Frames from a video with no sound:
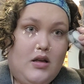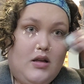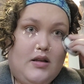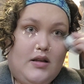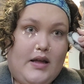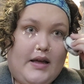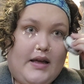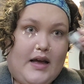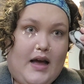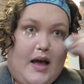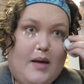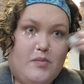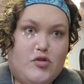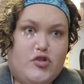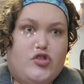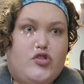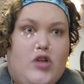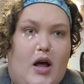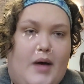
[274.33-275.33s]

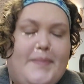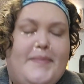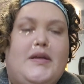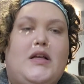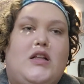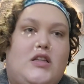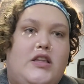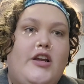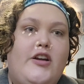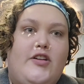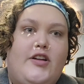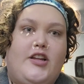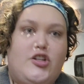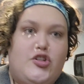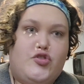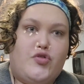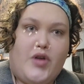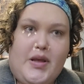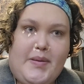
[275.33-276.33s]
I'm clearly
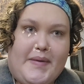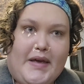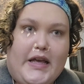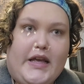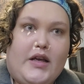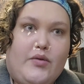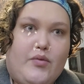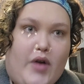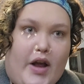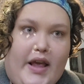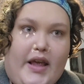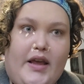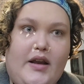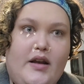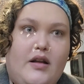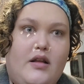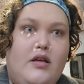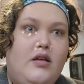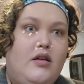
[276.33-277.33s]
dreaming,
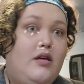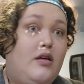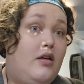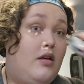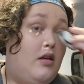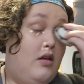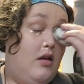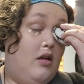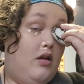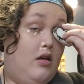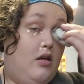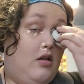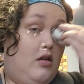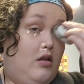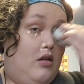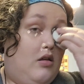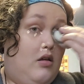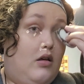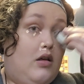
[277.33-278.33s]
right?
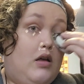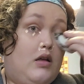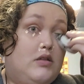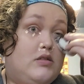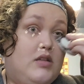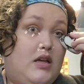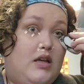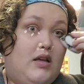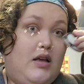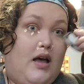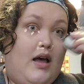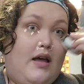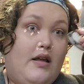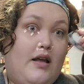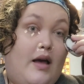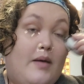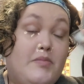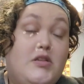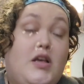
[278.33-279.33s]
Because I
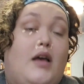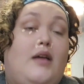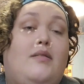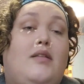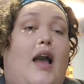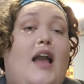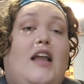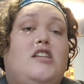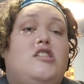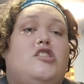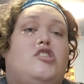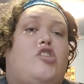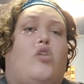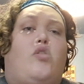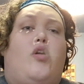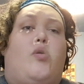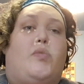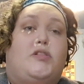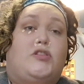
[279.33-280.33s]
just don't
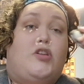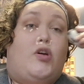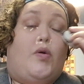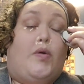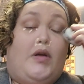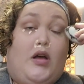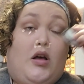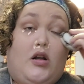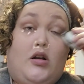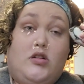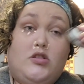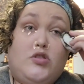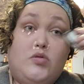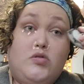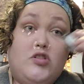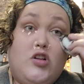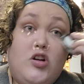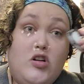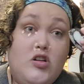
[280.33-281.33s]
know what's going on. So
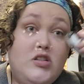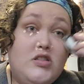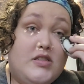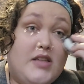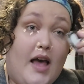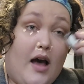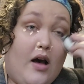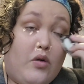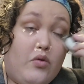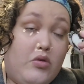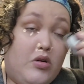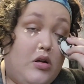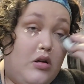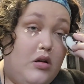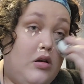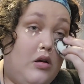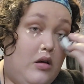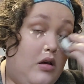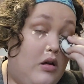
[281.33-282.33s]
it turns out,
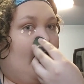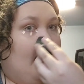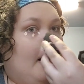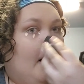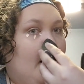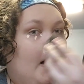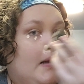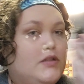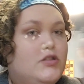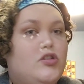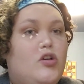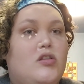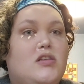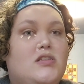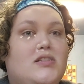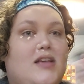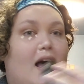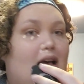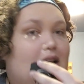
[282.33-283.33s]
so
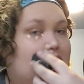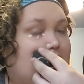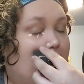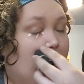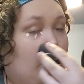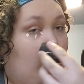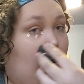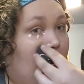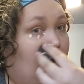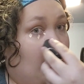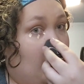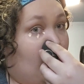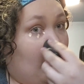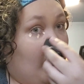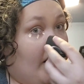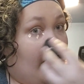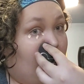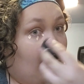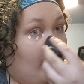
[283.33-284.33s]
this guy's like, well,
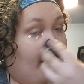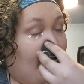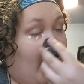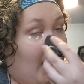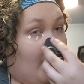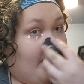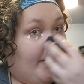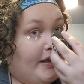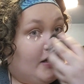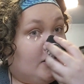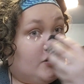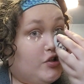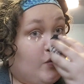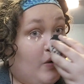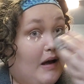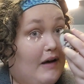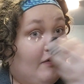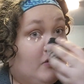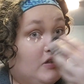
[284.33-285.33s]
great, you're back because you
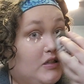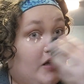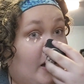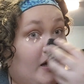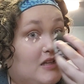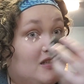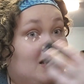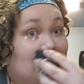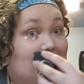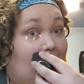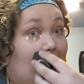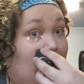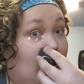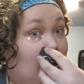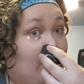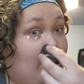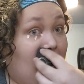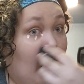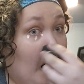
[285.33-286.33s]
have to
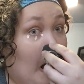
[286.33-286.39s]
save